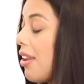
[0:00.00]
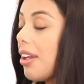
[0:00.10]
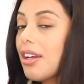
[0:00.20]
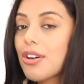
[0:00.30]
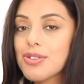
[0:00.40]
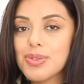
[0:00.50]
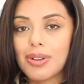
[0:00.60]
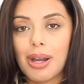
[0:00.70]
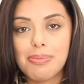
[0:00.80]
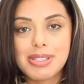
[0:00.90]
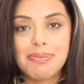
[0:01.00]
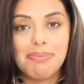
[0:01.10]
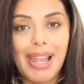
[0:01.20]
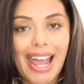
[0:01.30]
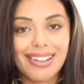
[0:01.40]
and it also comes
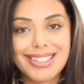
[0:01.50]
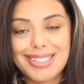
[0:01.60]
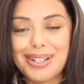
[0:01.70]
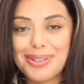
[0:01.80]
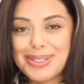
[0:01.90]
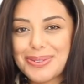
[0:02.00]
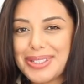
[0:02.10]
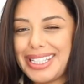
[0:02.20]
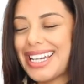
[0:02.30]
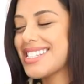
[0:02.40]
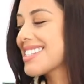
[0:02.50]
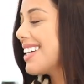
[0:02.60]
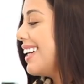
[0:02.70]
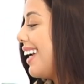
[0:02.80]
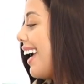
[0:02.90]
in black, so it's really nice.
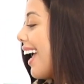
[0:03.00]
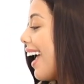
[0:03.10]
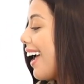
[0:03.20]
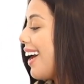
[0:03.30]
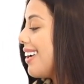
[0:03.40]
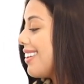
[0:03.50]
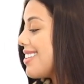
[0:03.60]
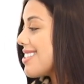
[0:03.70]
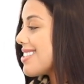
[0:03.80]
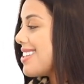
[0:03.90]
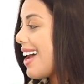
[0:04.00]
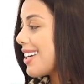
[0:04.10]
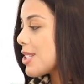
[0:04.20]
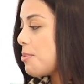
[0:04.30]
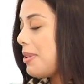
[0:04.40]
And this
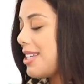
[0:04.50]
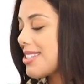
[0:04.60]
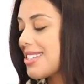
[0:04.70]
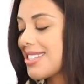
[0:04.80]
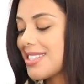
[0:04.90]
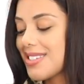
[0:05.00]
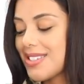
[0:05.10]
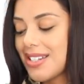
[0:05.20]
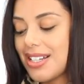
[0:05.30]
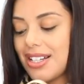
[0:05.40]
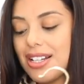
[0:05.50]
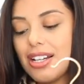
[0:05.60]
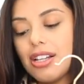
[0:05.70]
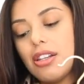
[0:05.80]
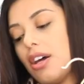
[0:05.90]
next piece, this is the
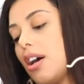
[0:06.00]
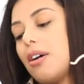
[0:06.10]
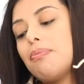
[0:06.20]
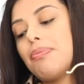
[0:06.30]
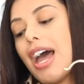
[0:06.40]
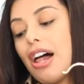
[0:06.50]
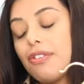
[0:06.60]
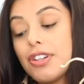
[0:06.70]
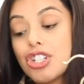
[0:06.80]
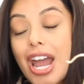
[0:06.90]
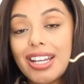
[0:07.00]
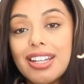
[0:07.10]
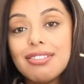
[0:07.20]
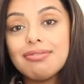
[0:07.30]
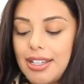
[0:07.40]
Alva
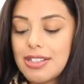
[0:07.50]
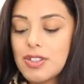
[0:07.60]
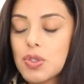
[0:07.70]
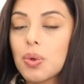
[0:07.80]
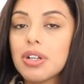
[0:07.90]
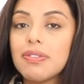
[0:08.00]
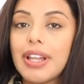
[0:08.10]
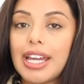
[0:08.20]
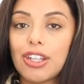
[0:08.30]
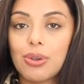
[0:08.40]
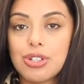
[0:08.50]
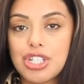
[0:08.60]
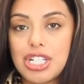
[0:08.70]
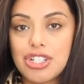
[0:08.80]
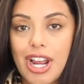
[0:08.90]
jacket. It's sort of like your
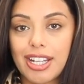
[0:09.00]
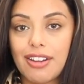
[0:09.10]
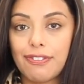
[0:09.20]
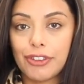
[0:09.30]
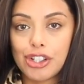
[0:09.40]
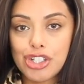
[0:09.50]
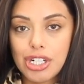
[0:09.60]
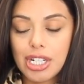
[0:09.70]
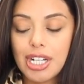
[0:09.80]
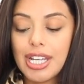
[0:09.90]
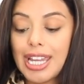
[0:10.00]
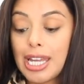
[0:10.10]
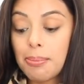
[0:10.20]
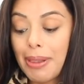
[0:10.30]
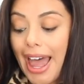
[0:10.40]
jean jacket version
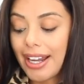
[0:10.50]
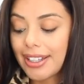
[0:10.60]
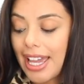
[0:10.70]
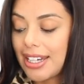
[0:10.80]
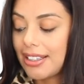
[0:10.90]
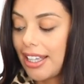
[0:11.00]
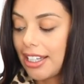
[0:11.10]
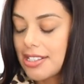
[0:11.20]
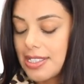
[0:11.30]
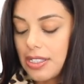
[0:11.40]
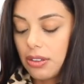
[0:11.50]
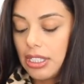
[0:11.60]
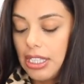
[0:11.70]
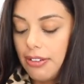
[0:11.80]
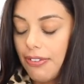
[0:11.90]
in black and in like a
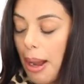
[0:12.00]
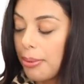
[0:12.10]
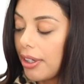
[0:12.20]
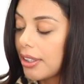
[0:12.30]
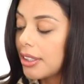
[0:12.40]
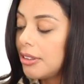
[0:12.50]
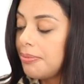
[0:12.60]
silky fabric.